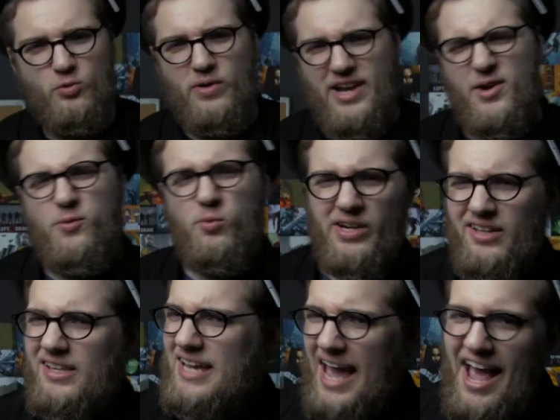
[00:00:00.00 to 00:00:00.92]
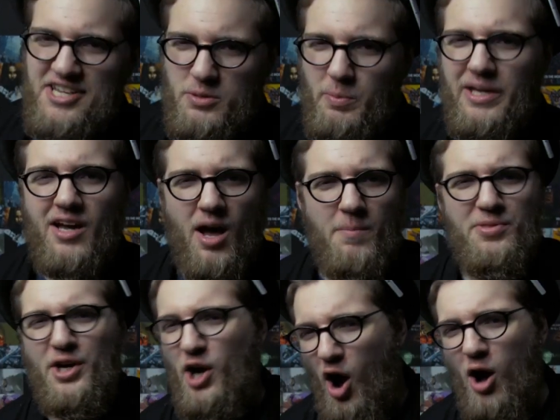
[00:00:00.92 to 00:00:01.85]
Creed really has
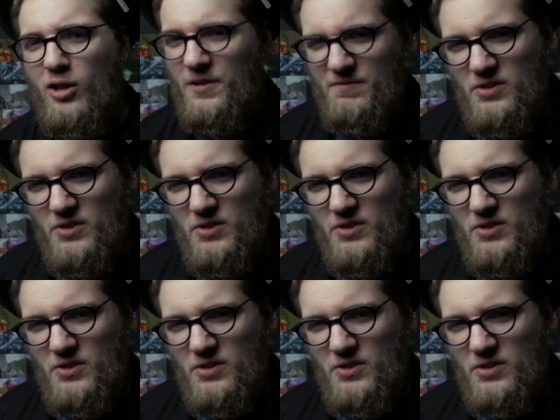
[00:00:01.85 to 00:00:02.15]
become the Call